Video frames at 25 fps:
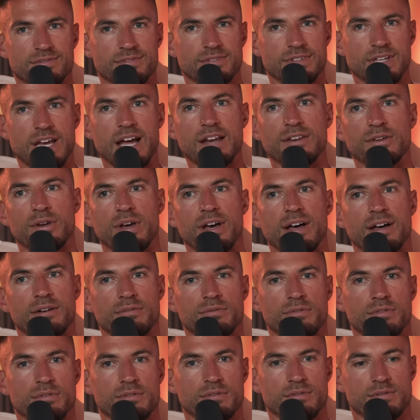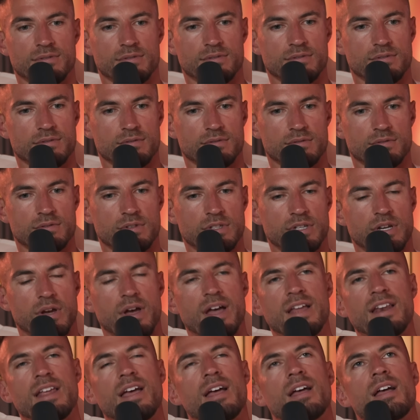can you have? You know,
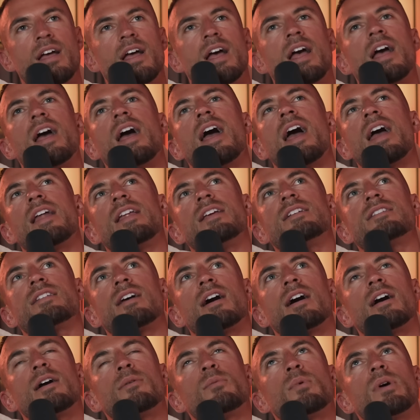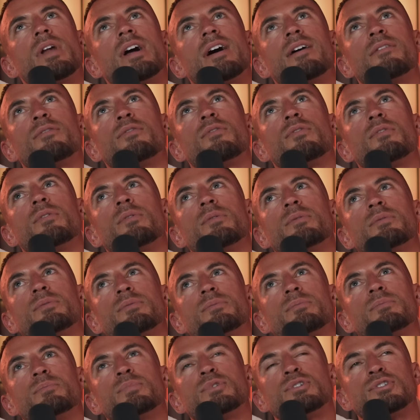and any time when I've
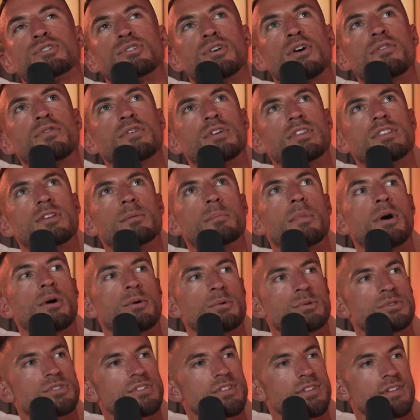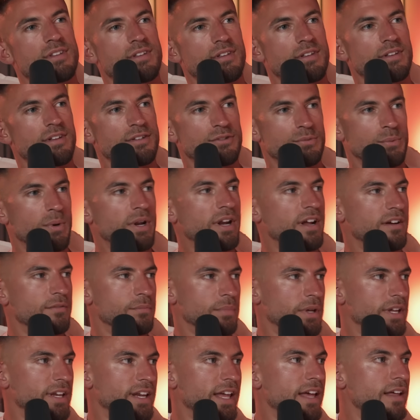suffered the most, it's when I've
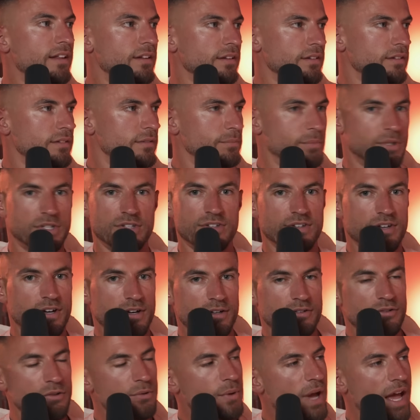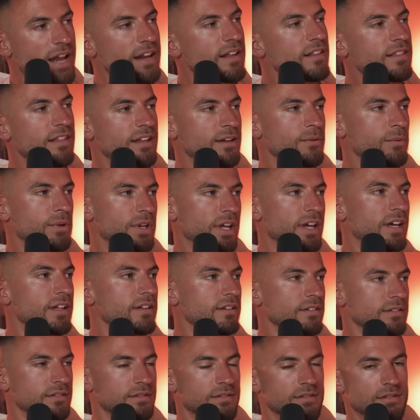been ill. You can't do anything when you're
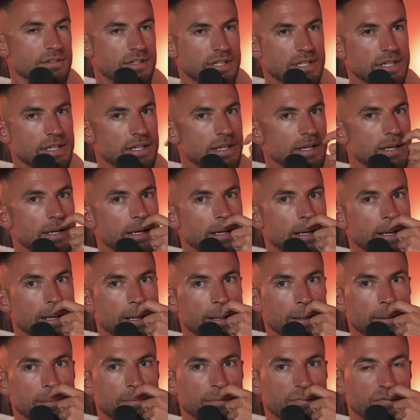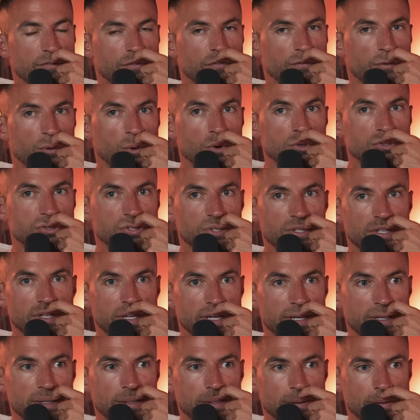ill.
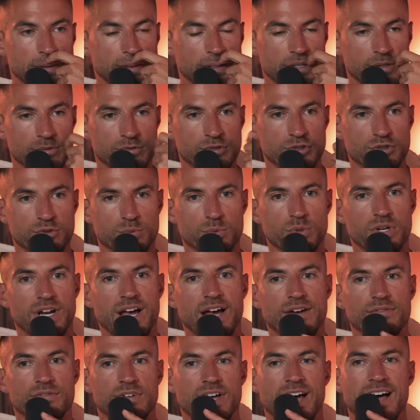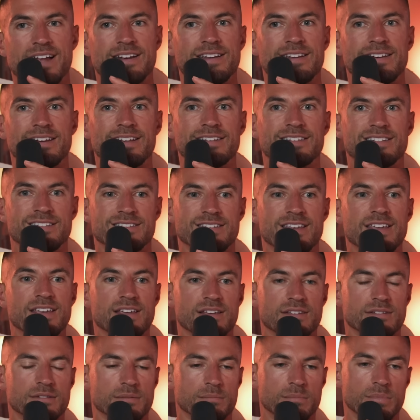Fortunately, you know, touch wood, I haven't had any
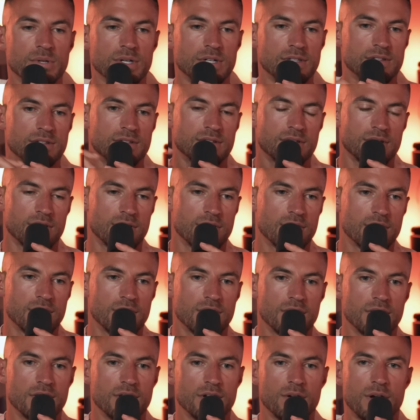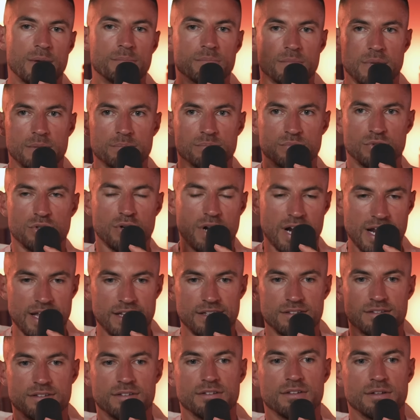disease, but, you know, I'm
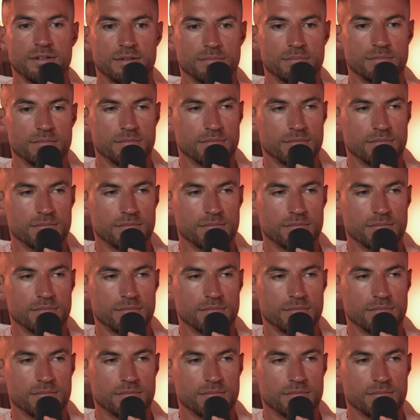trying to,